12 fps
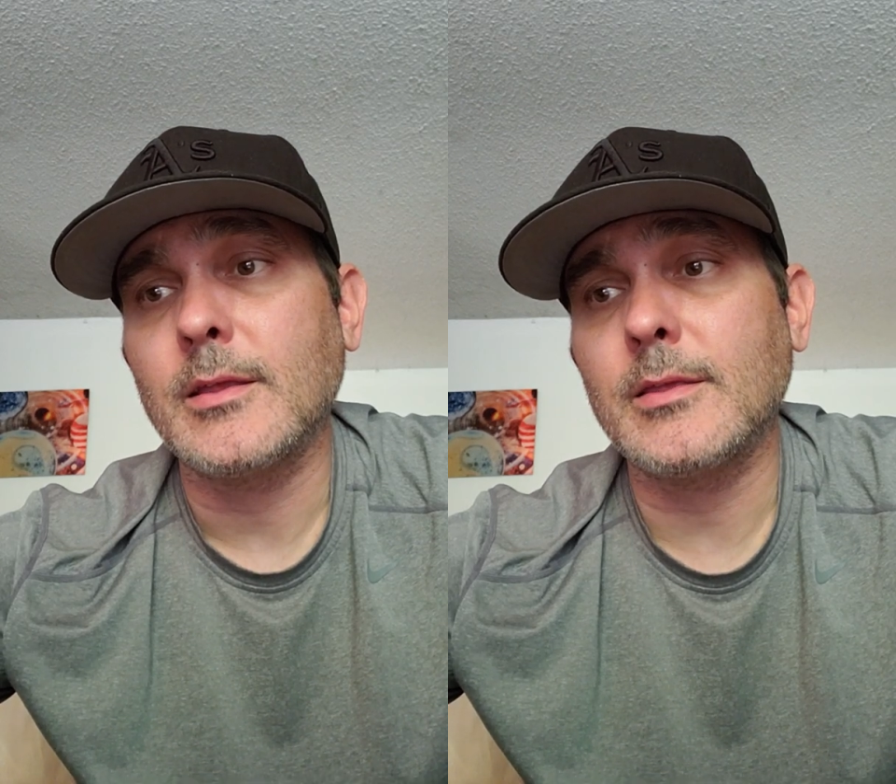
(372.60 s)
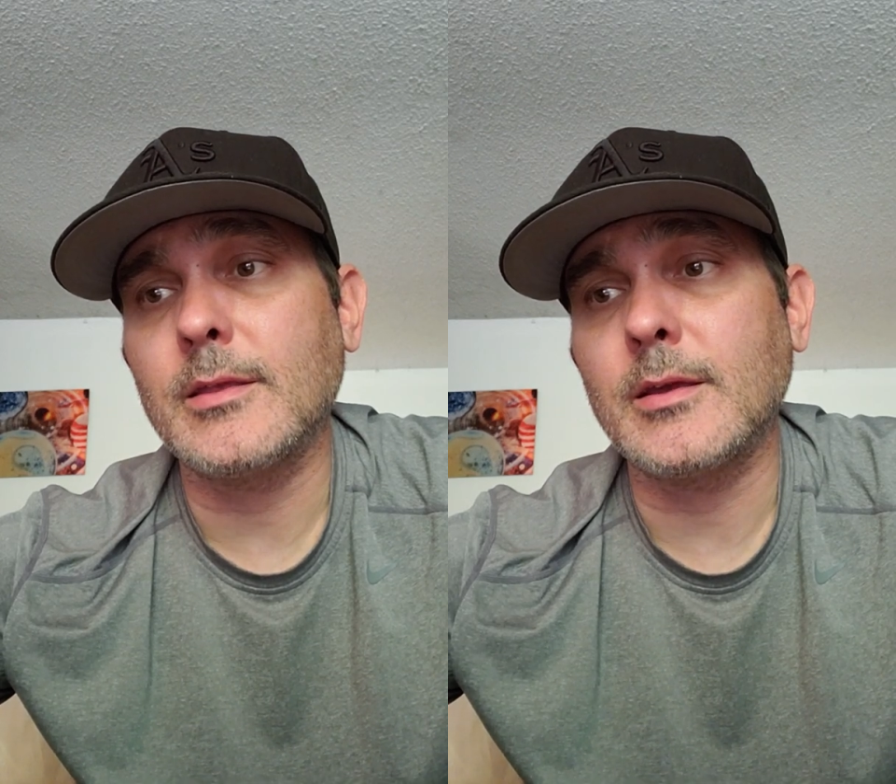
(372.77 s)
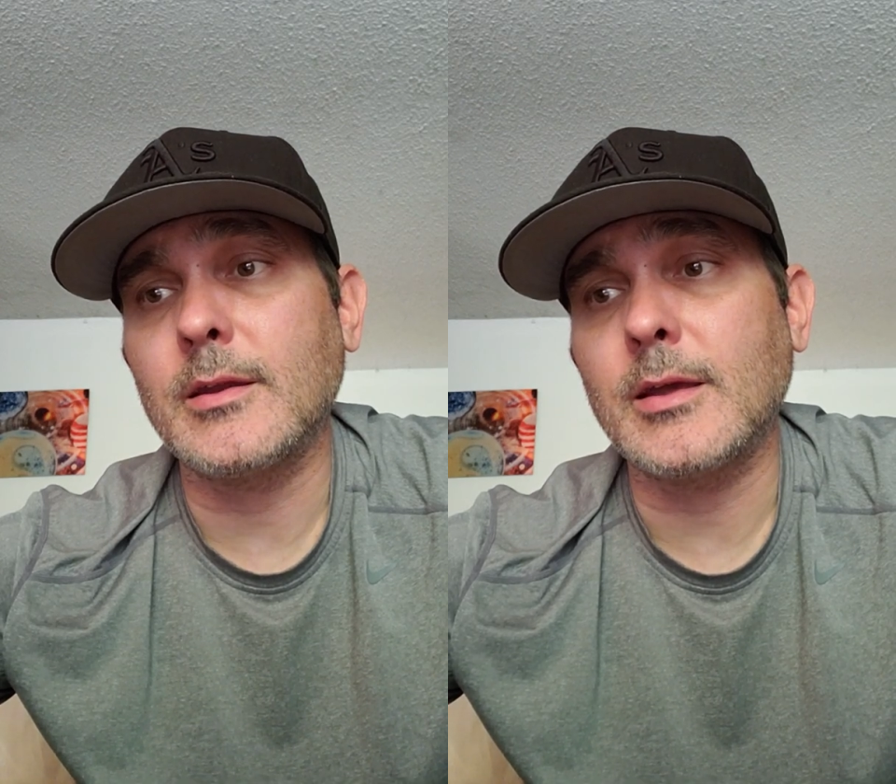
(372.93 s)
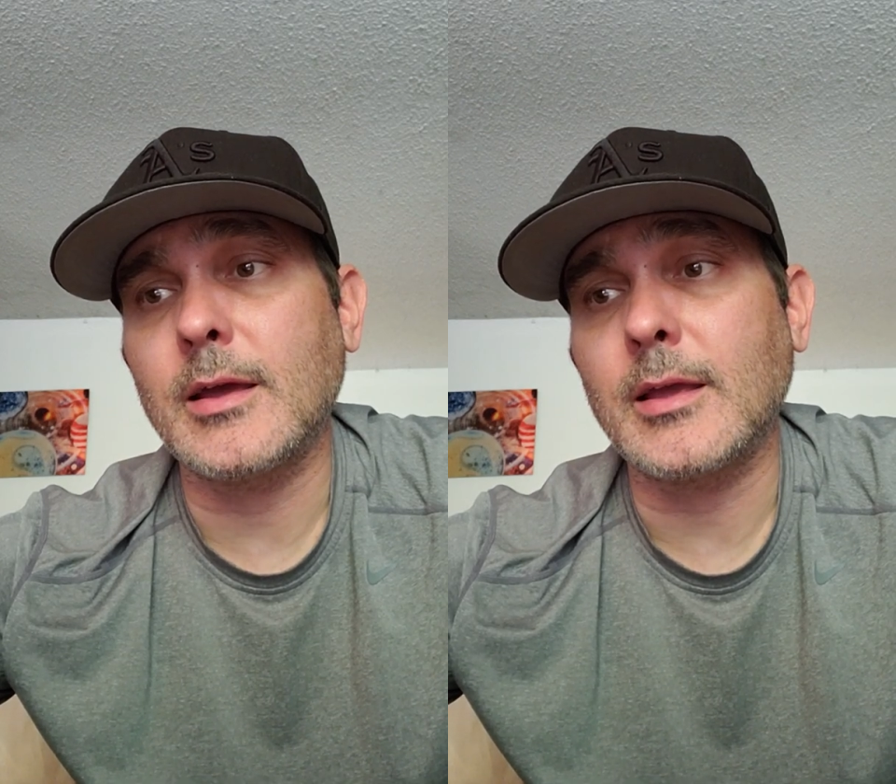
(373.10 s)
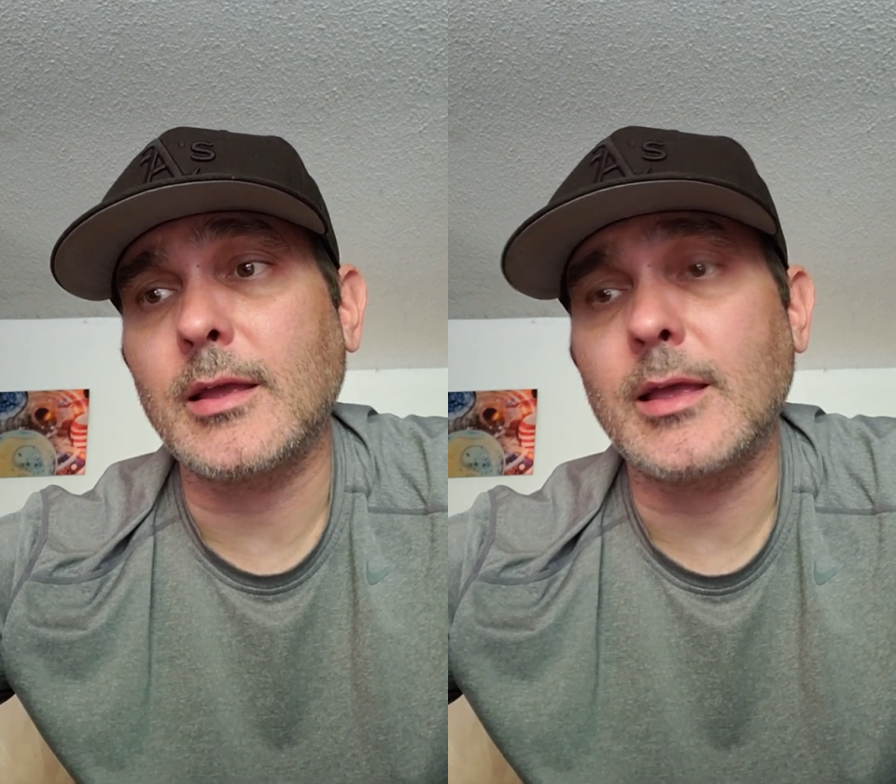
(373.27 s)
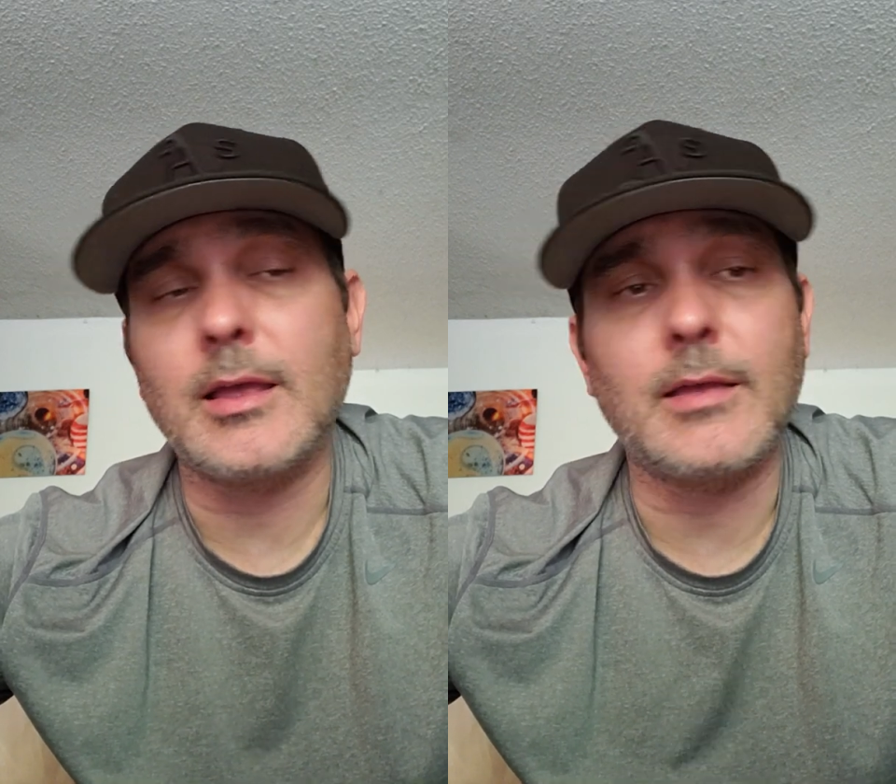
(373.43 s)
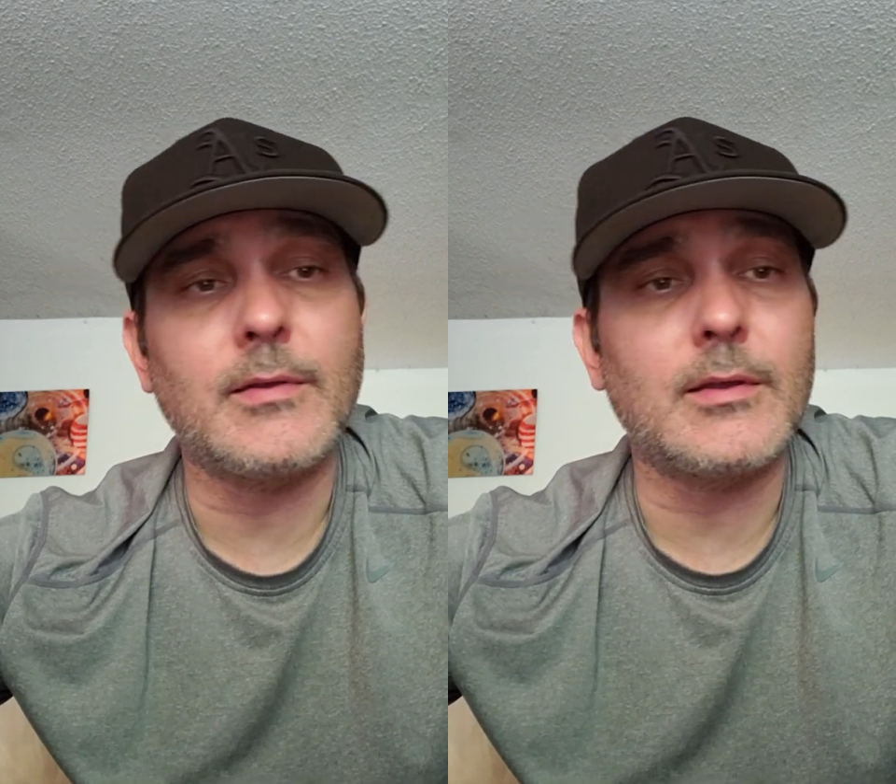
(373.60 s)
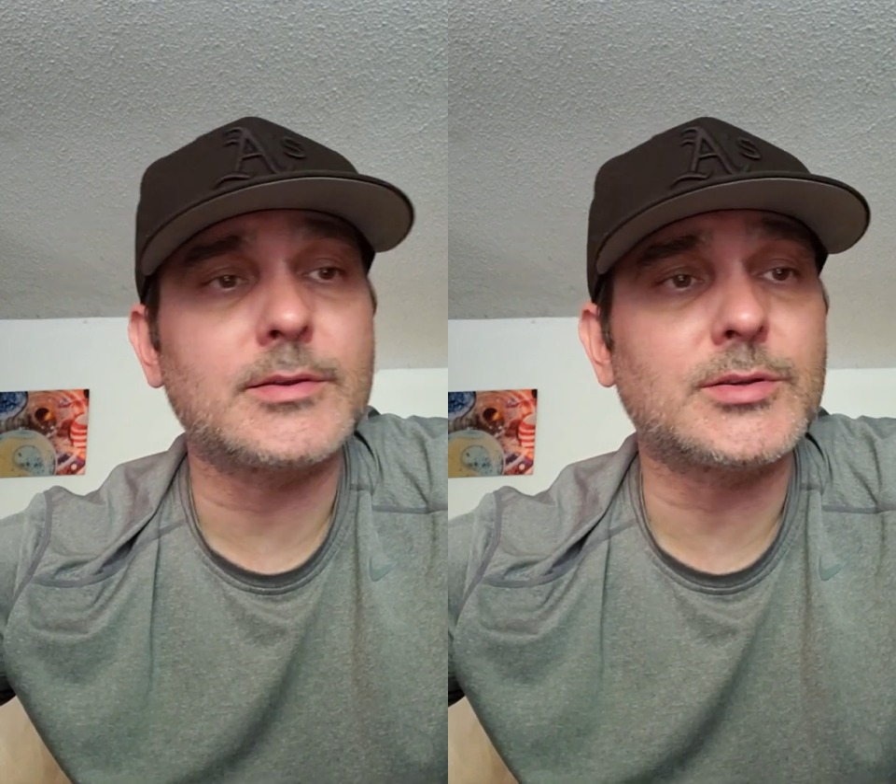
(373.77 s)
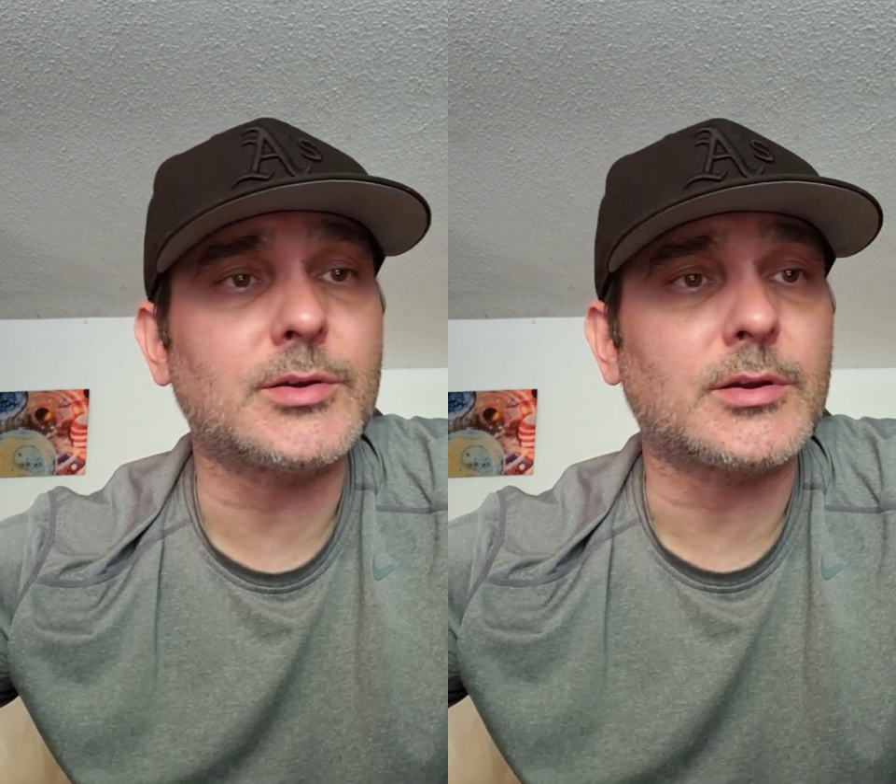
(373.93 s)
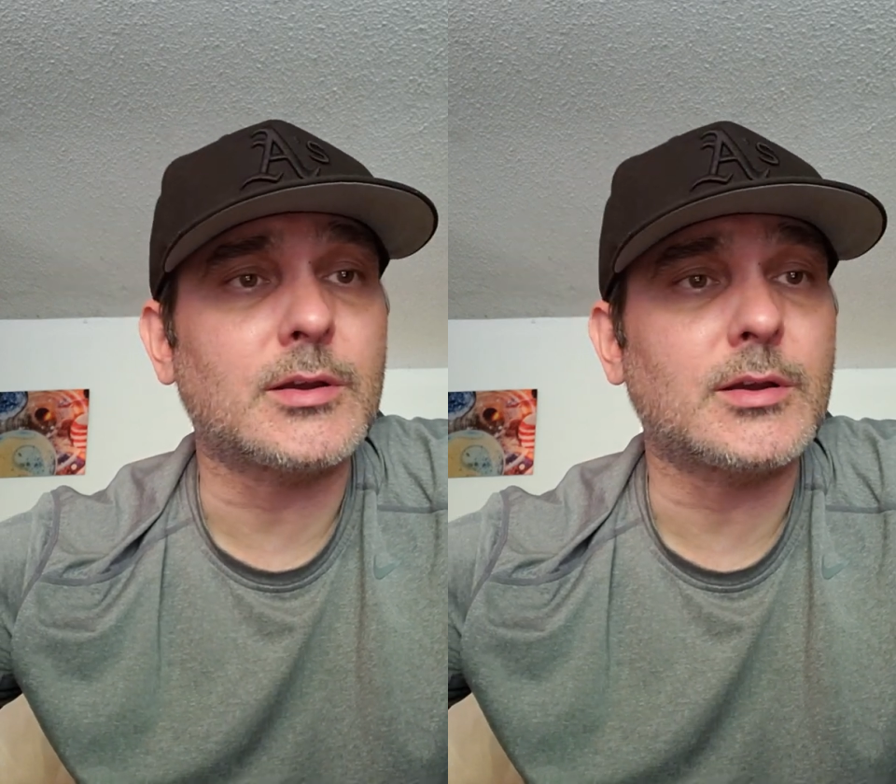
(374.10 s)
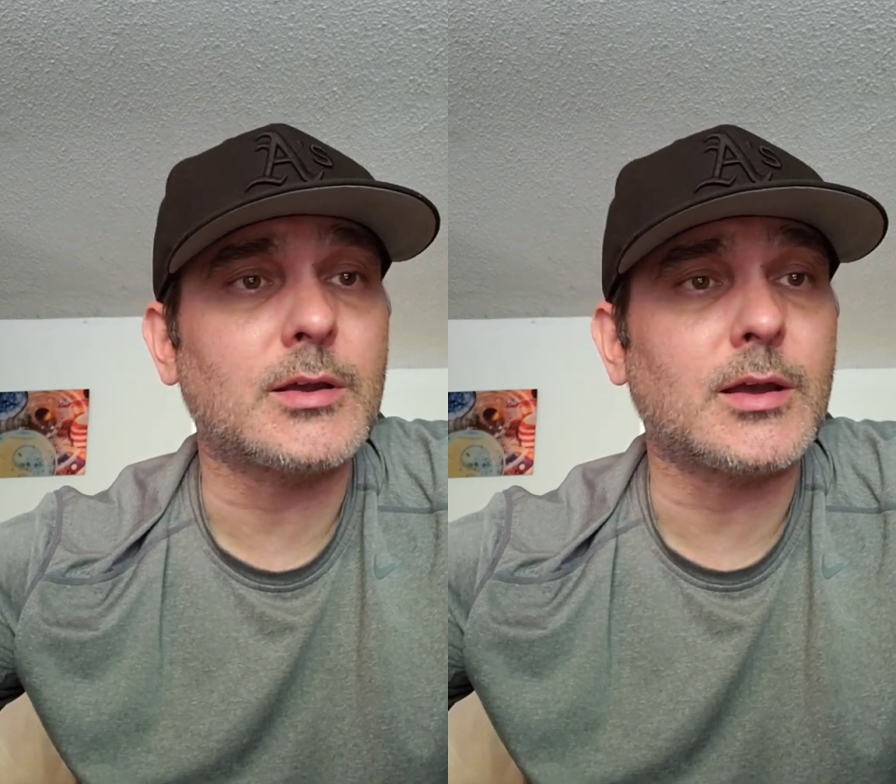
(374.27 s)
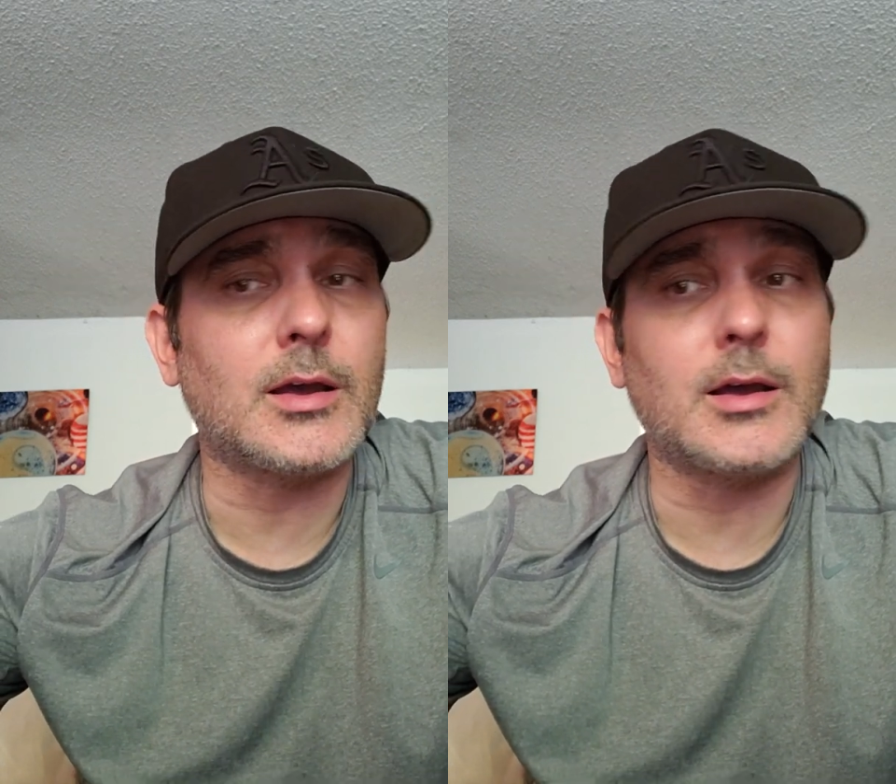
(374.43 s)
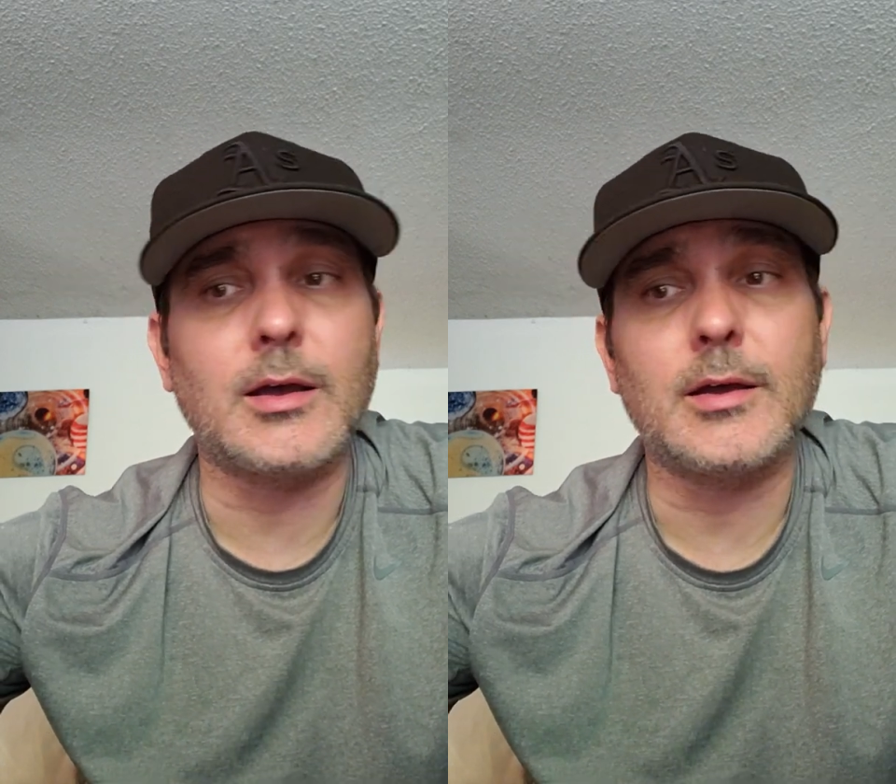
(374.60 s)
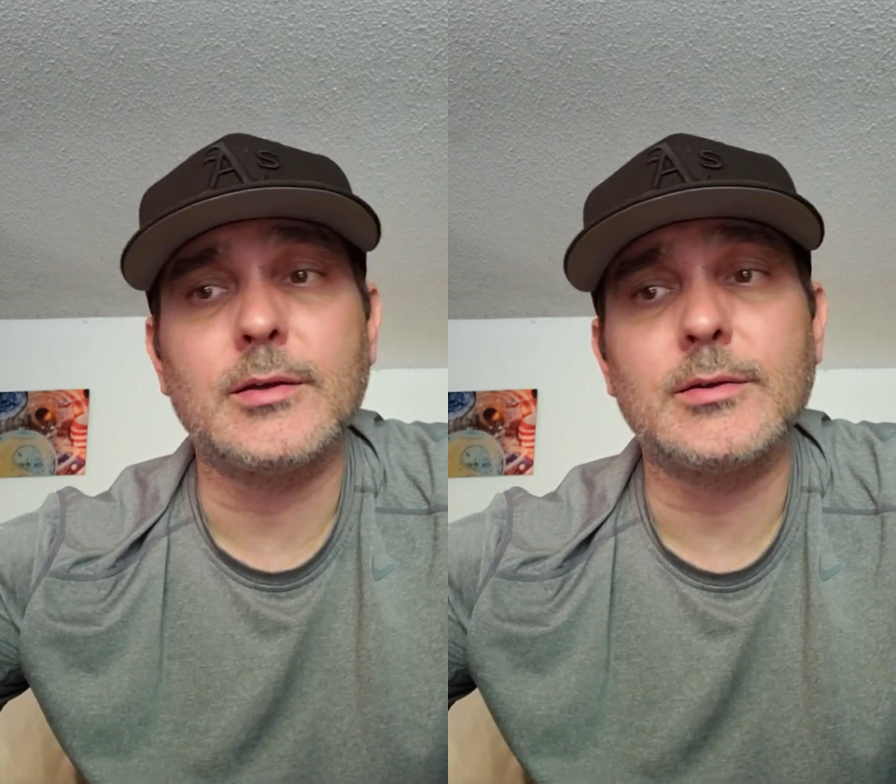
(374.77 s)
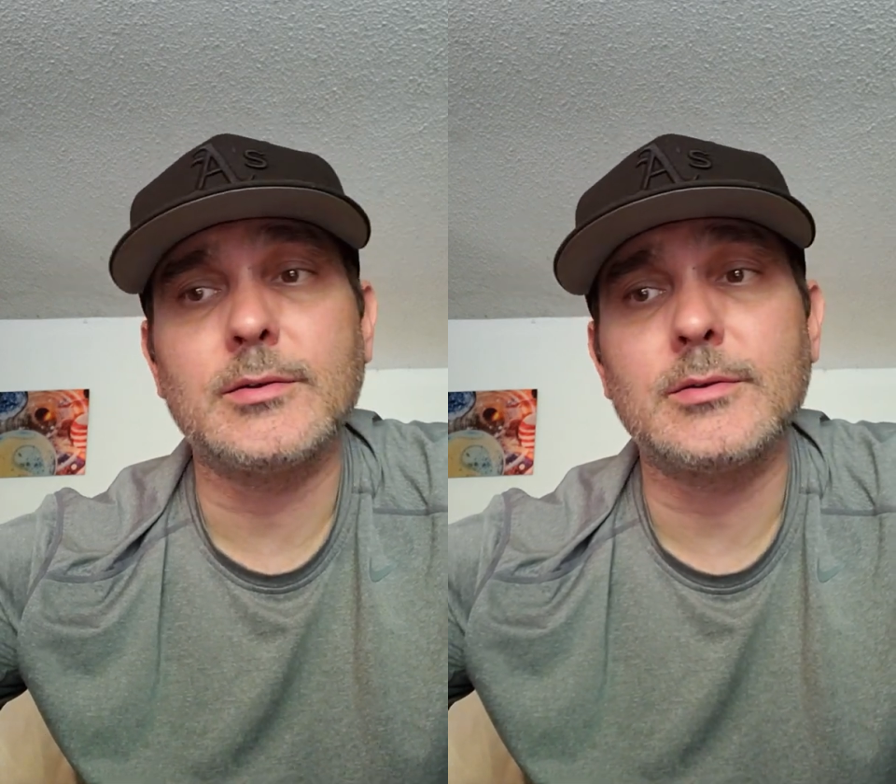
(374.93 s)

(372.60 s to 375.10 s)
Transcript: Then I took, uh,